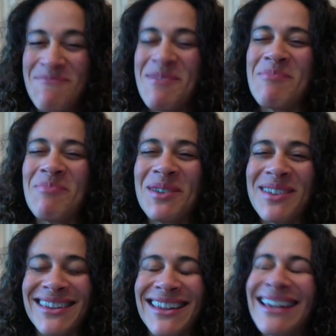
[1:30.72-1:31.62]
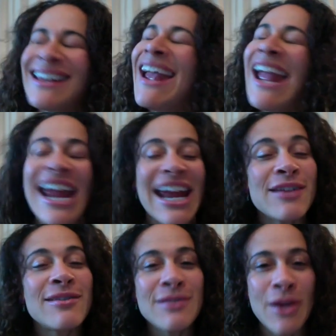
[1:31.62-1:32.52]
pimples?
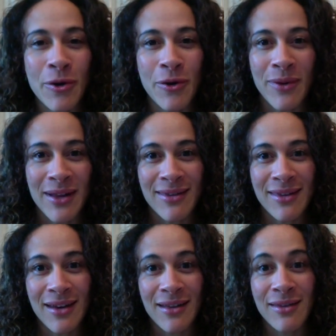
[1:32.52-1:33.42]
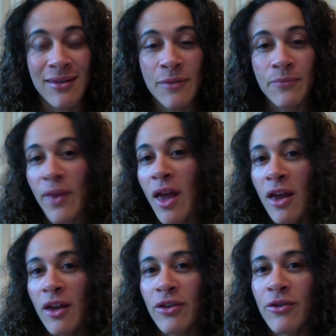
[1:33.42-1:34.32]
It's no coincidence.
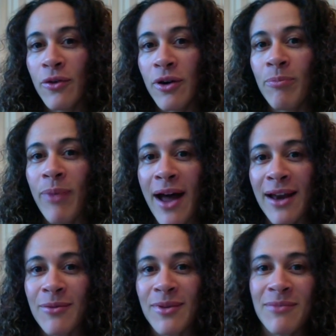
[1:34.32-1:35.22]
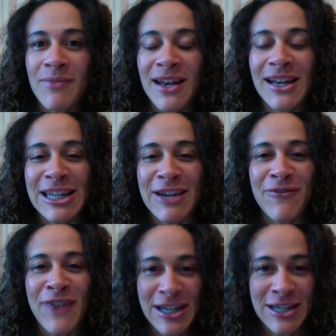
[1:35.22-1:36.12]
Your body was immediately
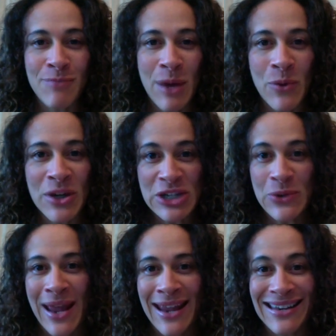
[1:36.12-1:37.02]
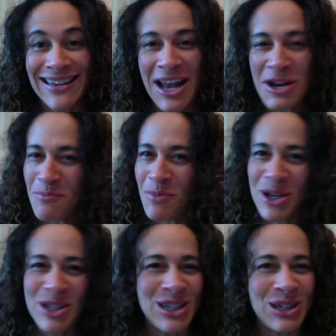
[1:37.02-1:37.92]
affected by what you ate and it put
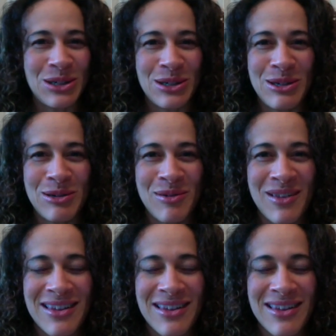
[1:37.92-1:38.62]
it to good use.